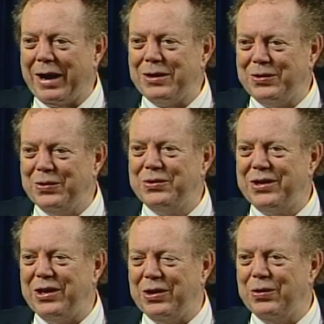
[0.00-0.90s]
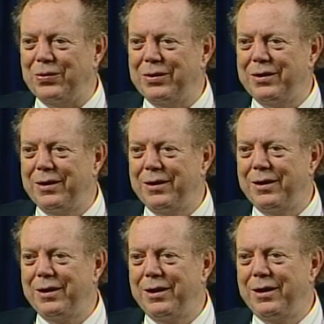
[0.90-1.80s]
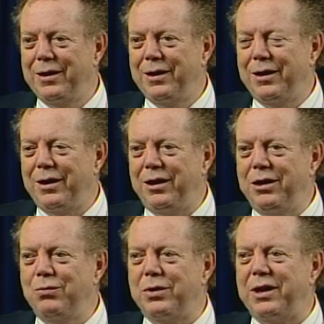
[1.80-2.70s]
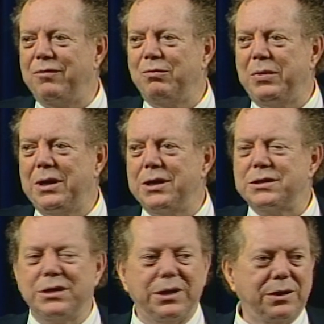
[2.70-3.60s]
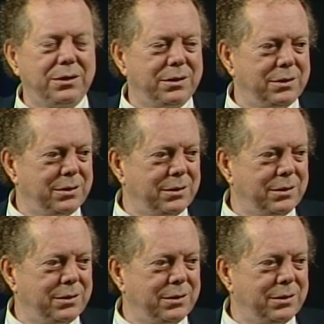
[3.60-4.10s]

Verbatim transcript: it might do to you? You wouldn't even be listening.